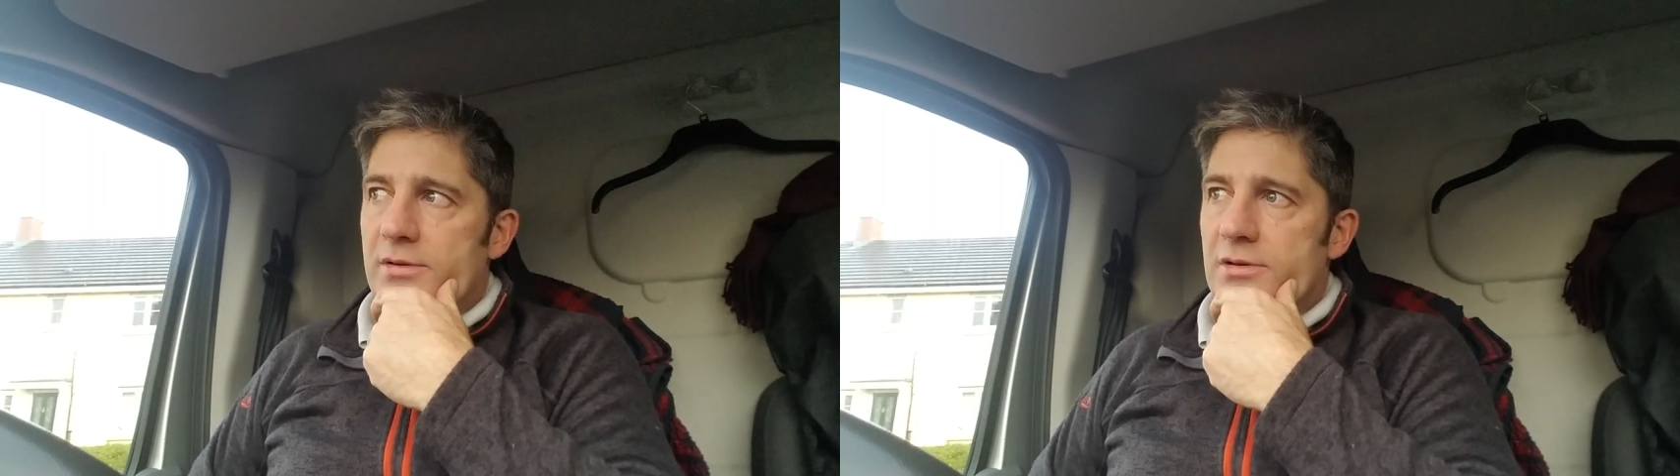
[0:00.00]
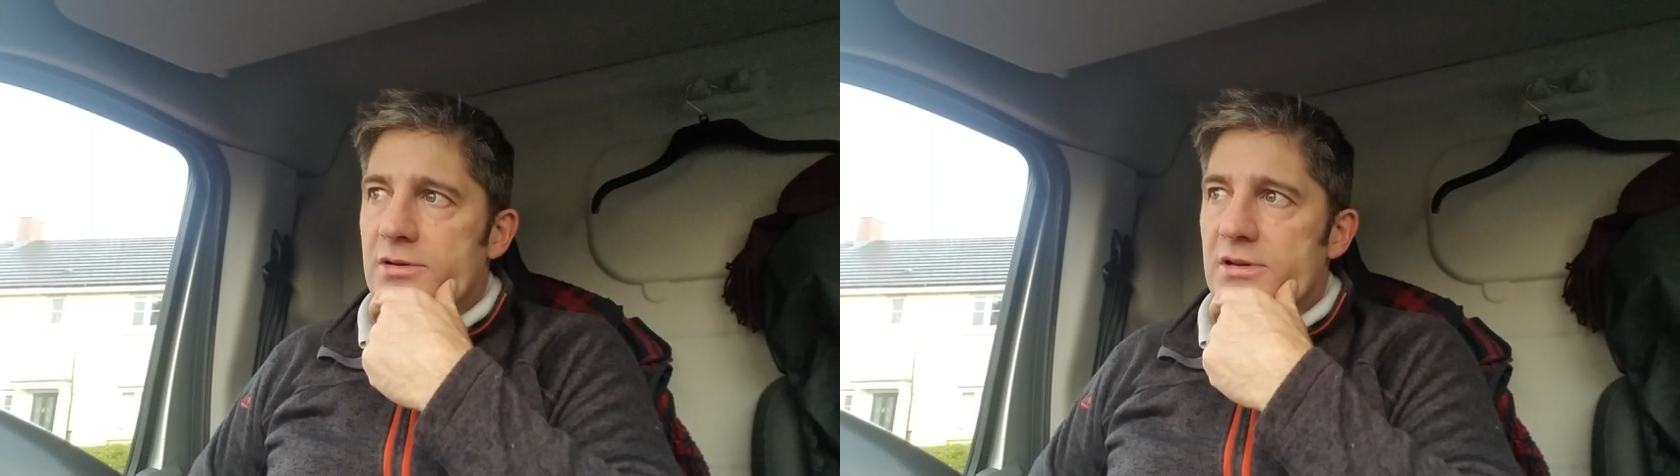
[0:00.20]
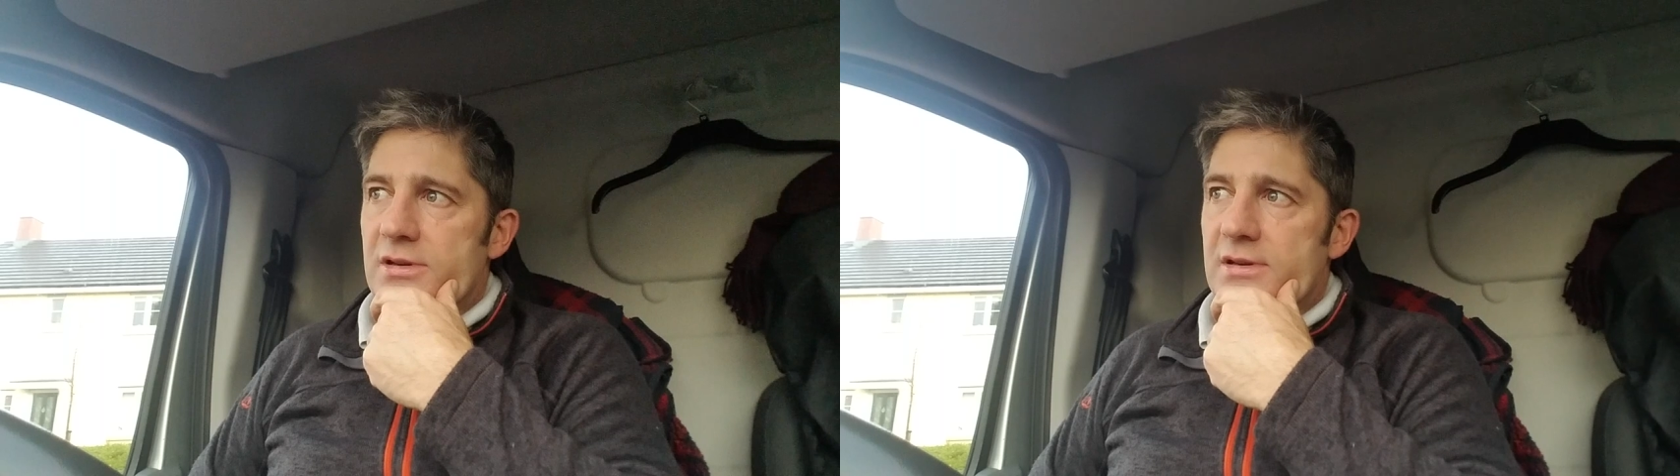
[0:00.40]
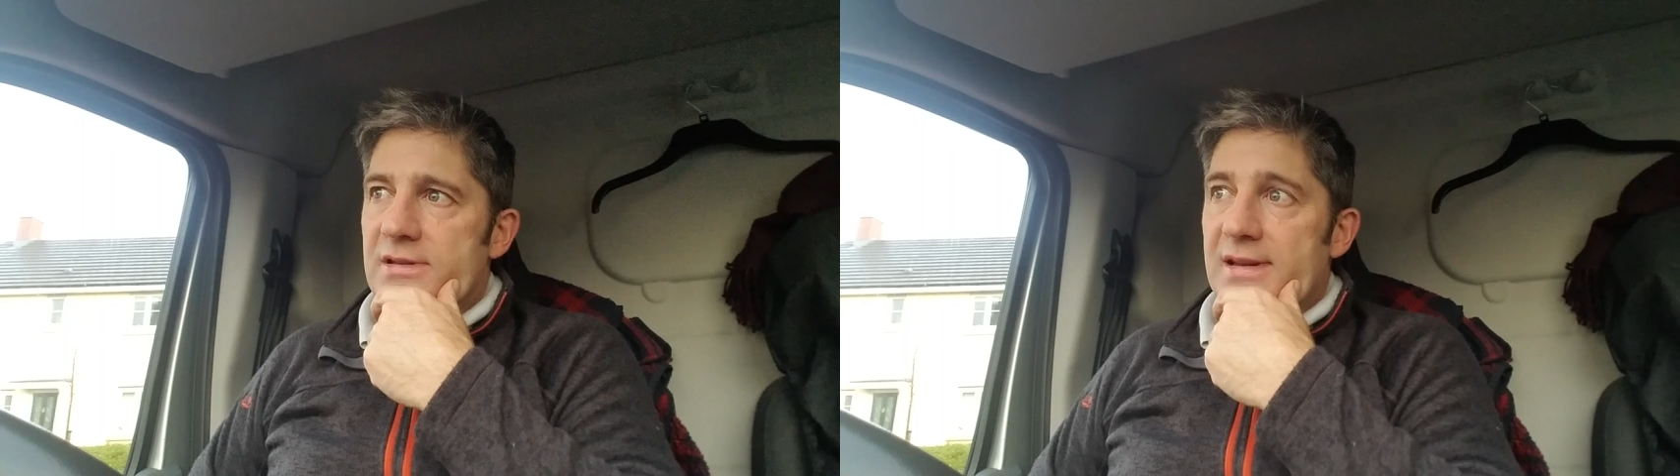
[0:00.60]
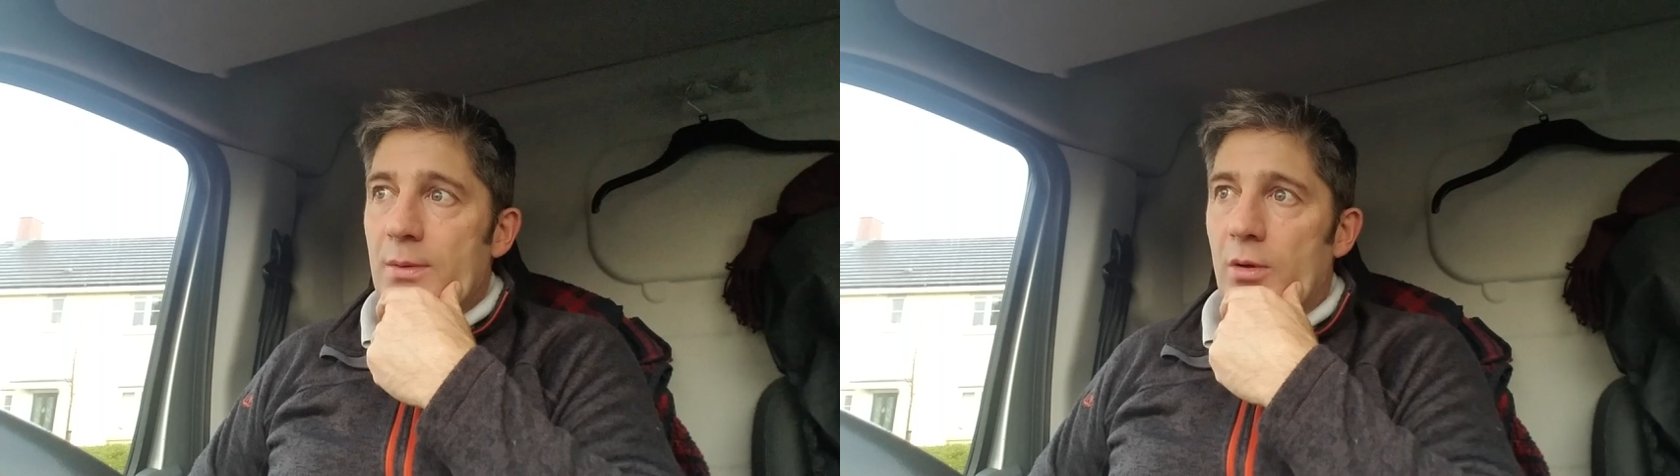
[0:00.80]
to
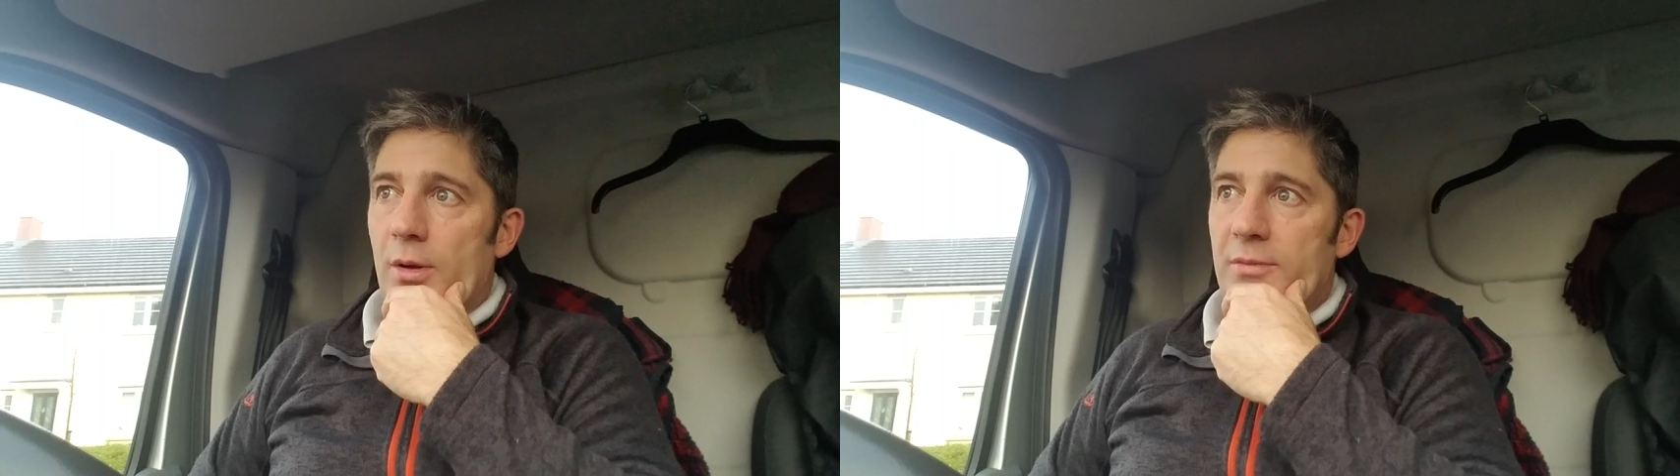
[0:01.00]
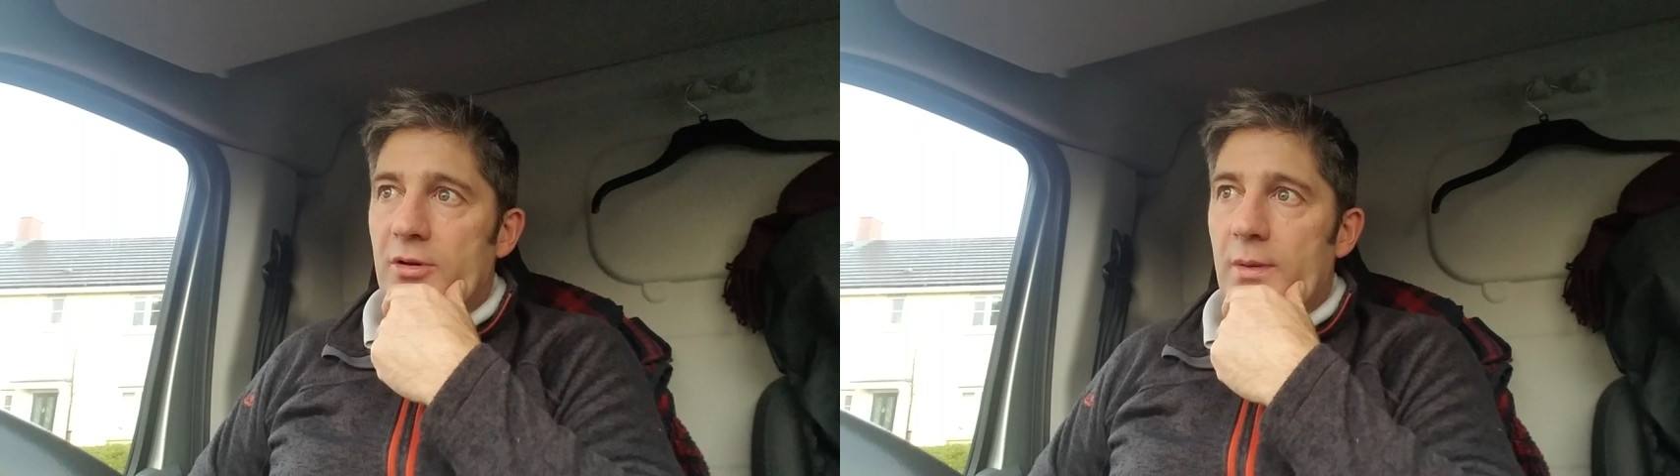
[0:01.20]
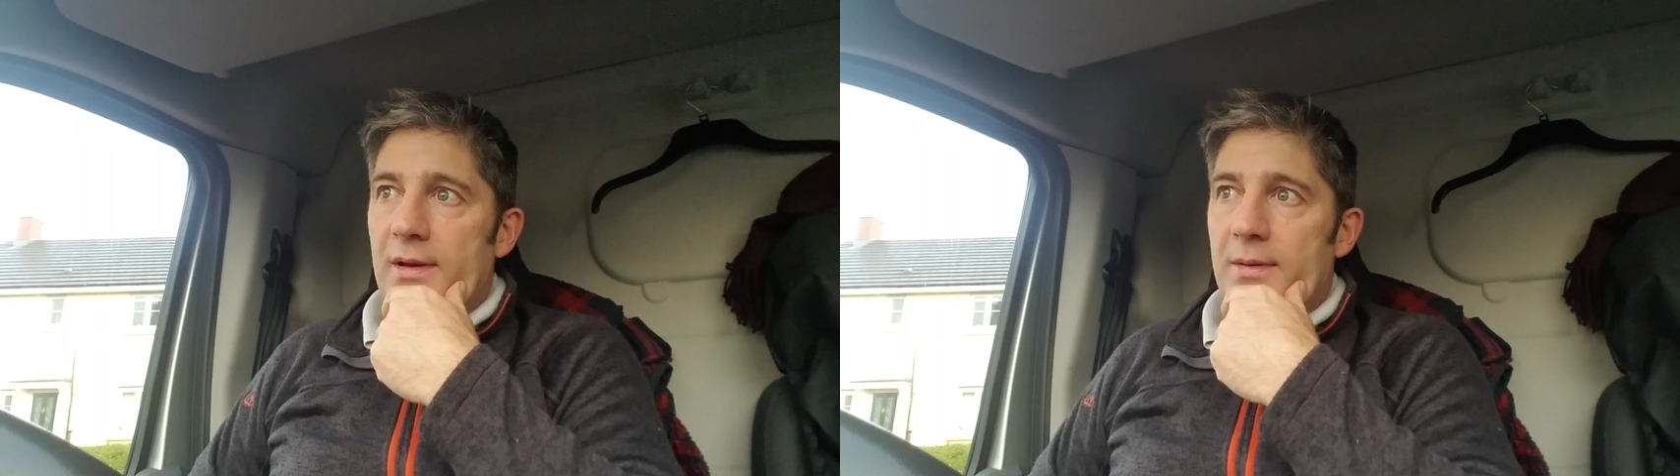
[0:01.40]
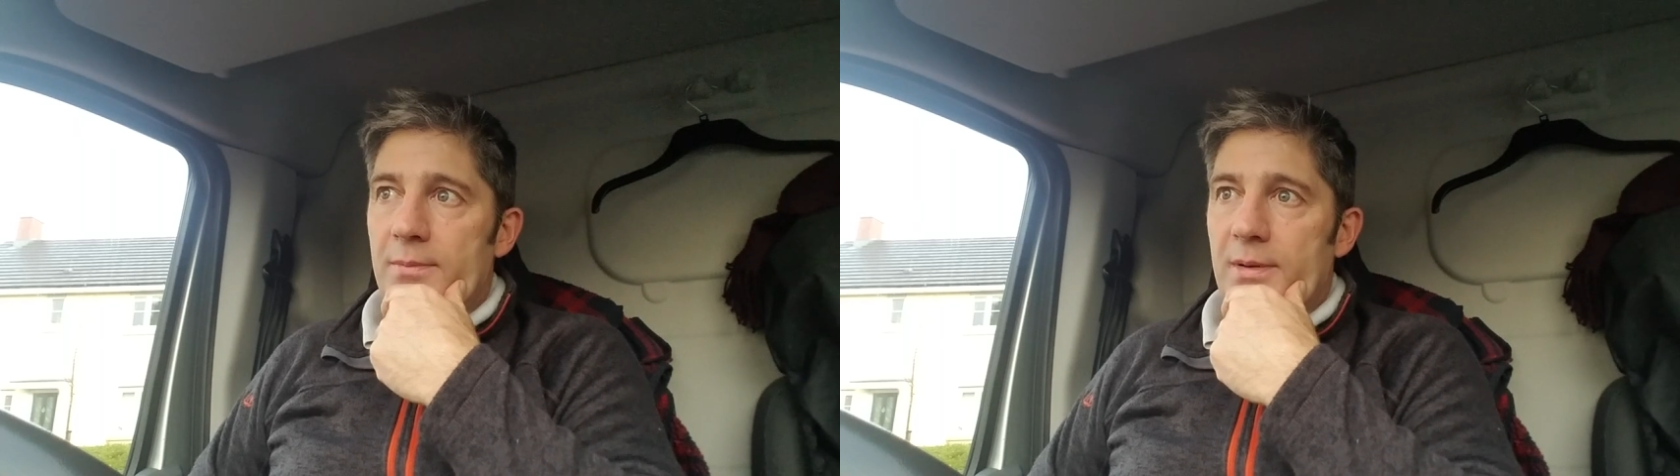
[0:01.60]
see what I'm doing,